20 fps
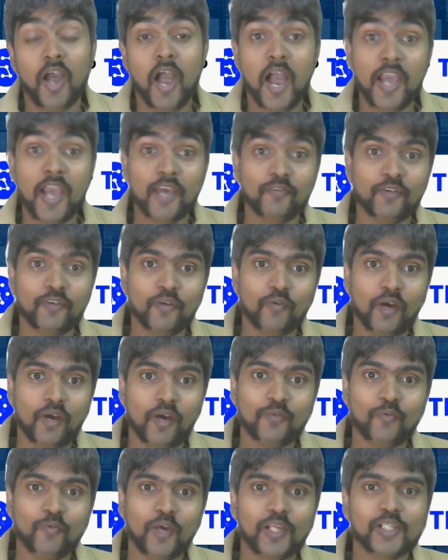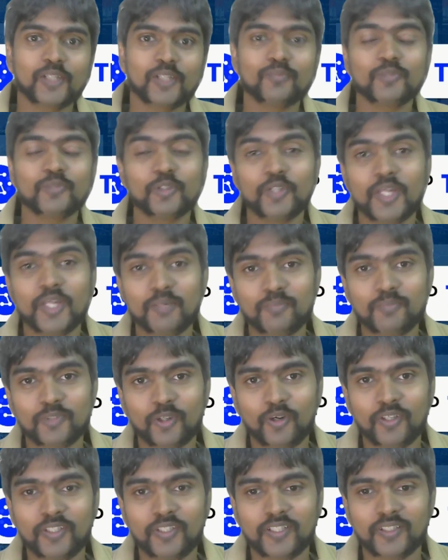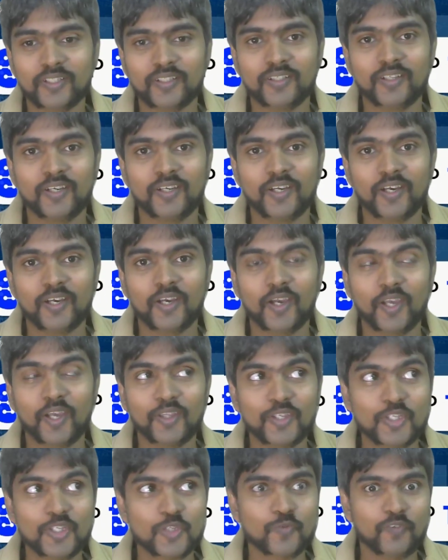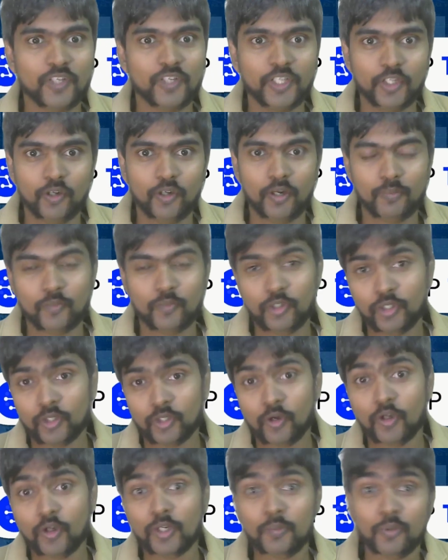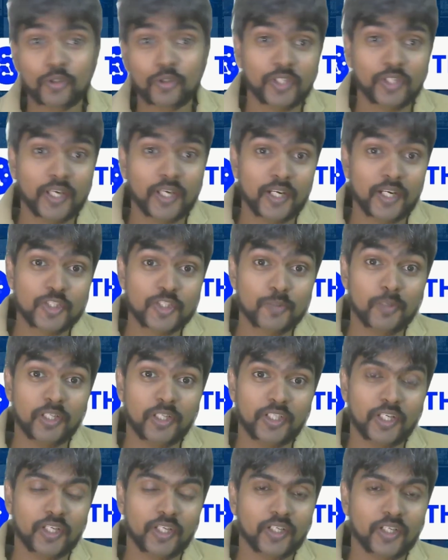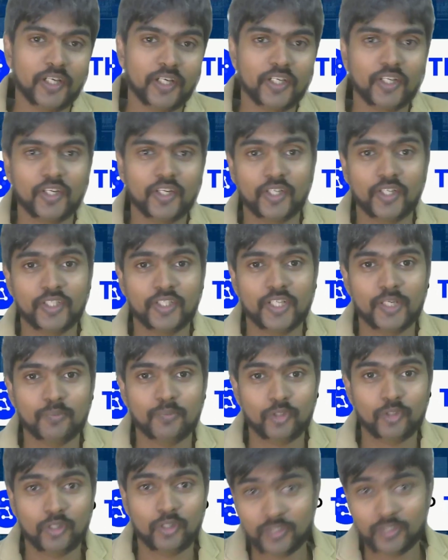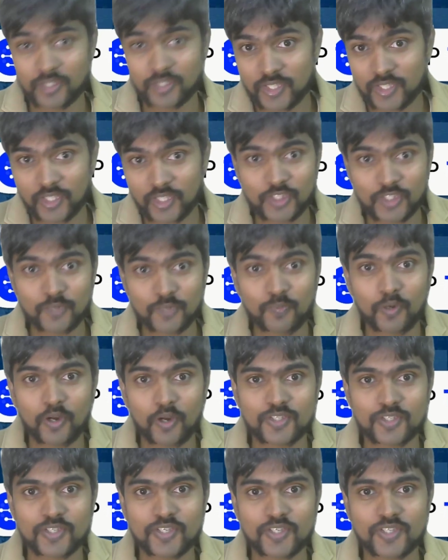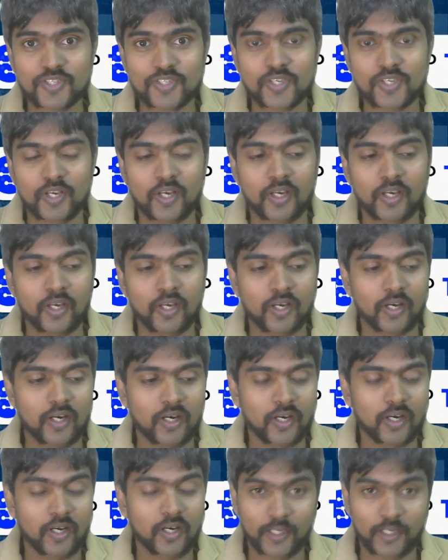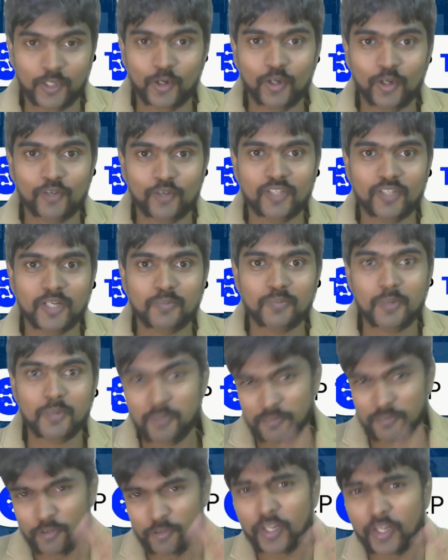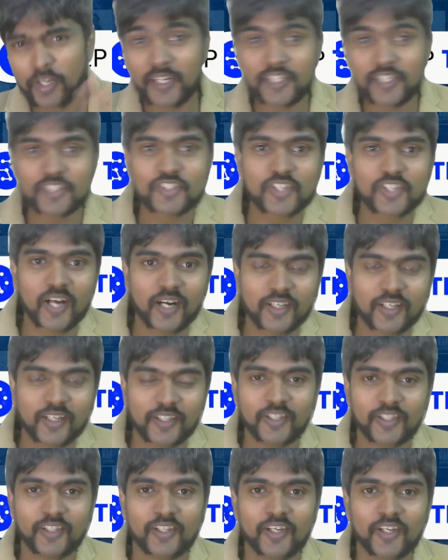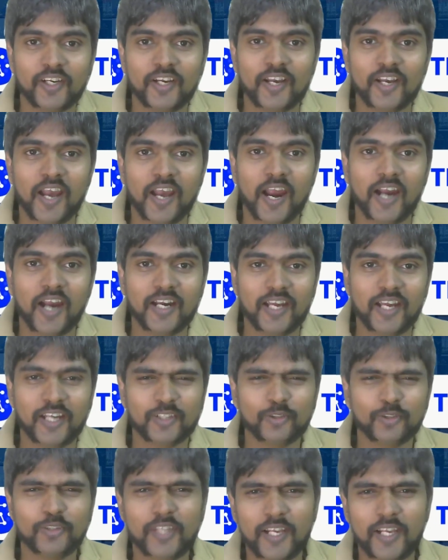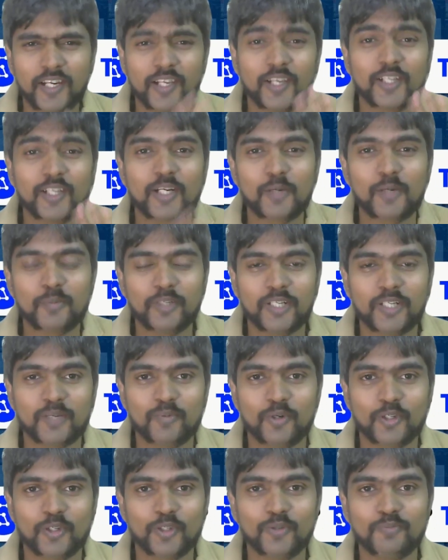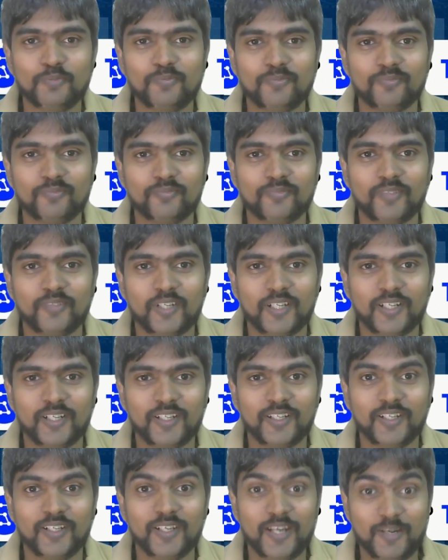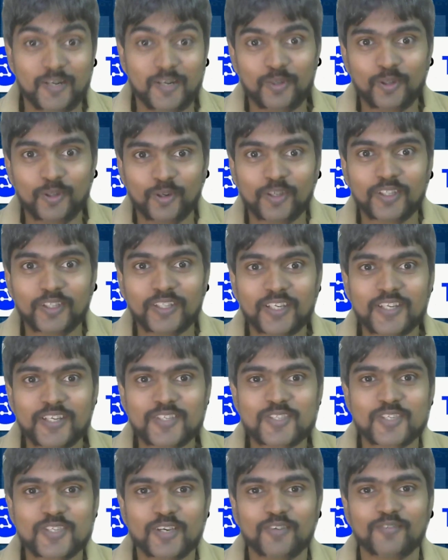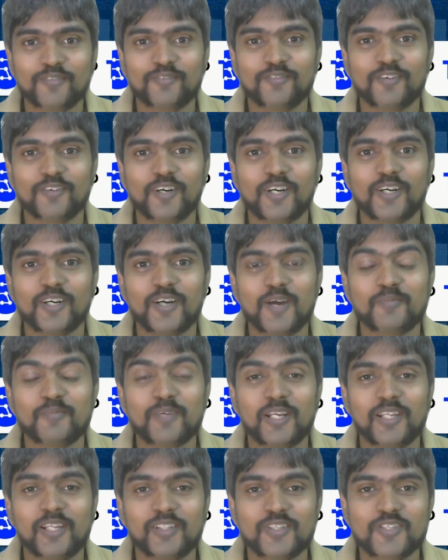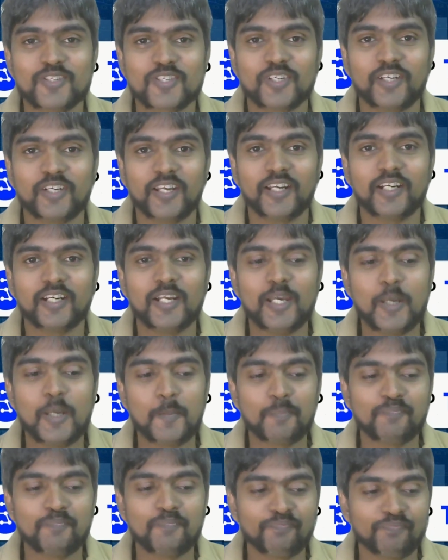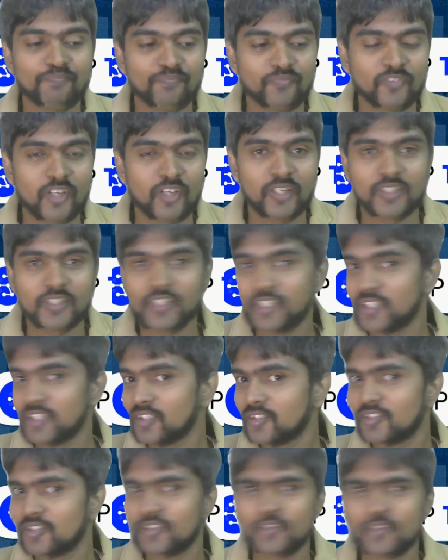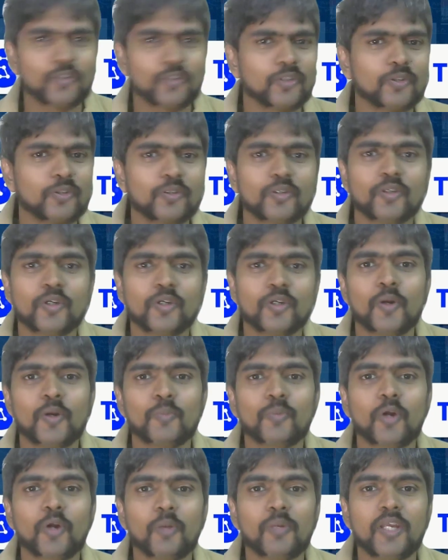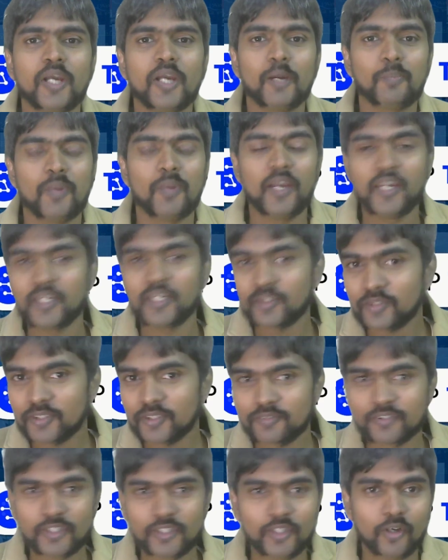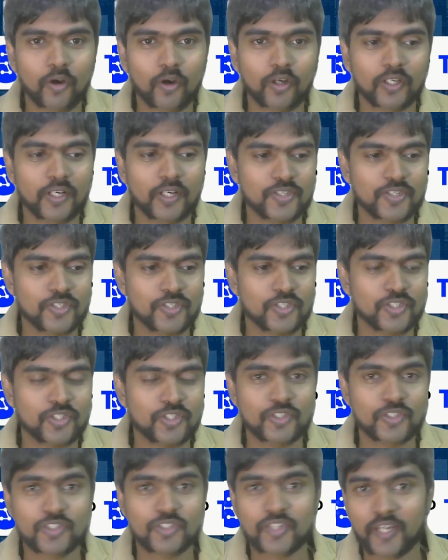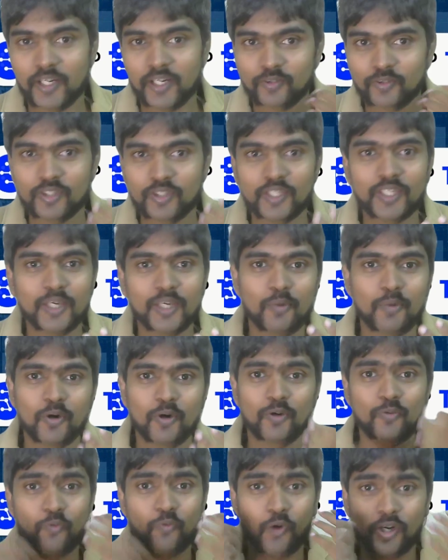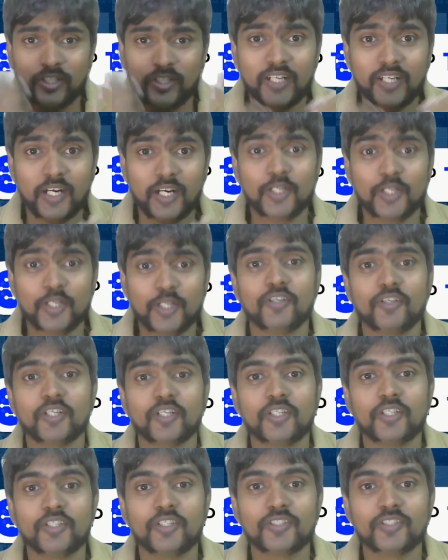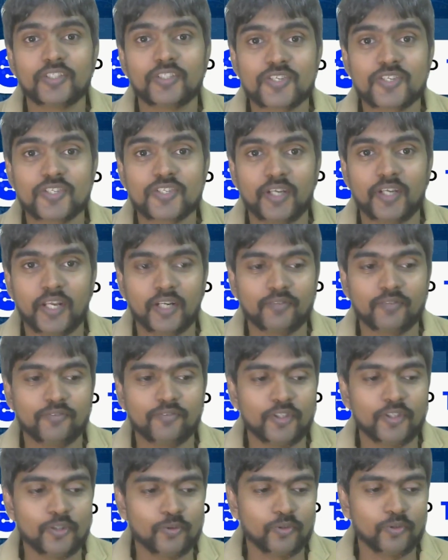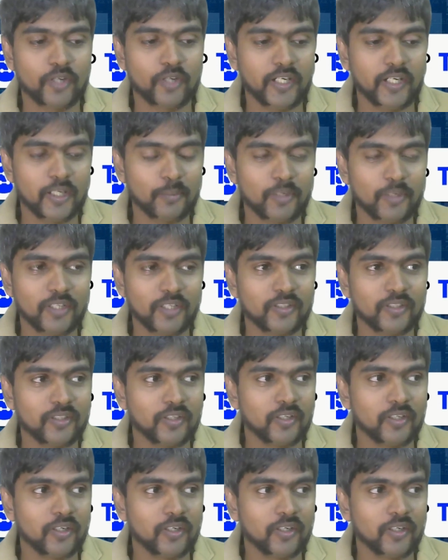Hi everyone, welcome to Deep Thought. In this video, I'm going to talk about the eligibility criteria at Deep Thought, the selection process, and all of that. But before I get started, I'd like to tell a little bit about you. Let me know in case I'm telling this correctly. I think you're probably applying to different organizations, trying to think about what kind of a career is correct for you, right? I mean,